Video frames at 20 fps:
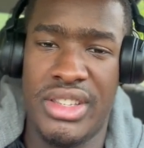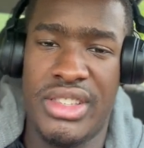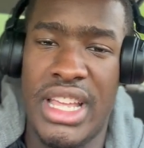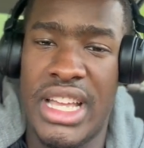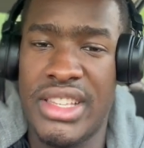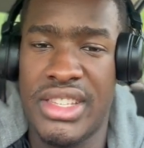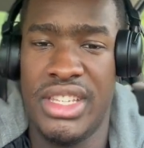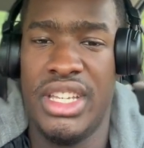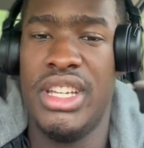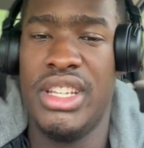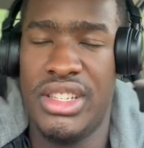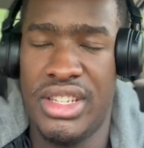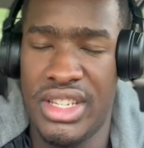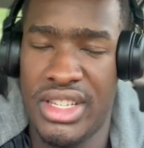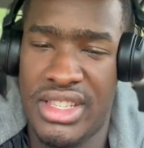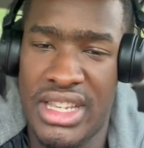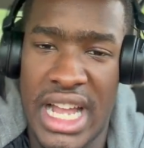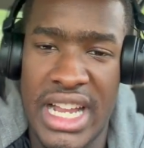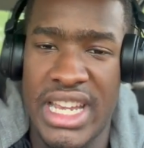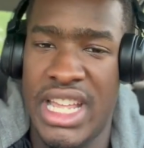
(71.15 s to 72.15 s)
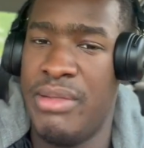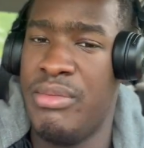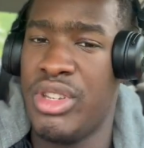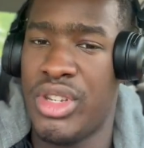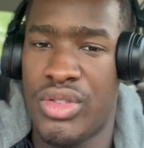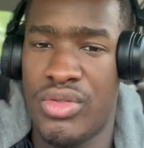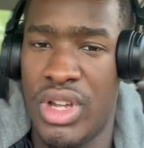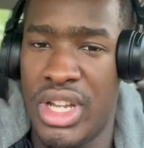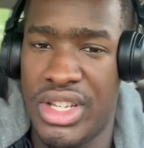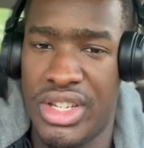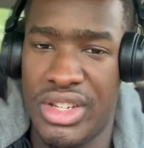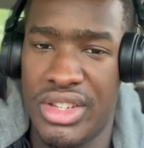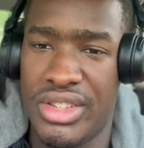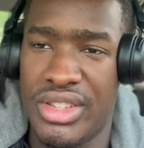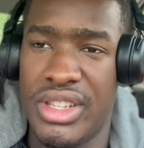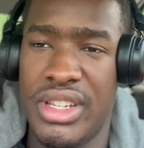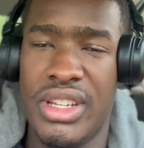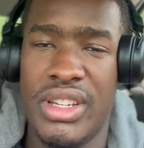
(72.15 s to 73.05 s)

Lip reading: That's it, just dynamic stretches.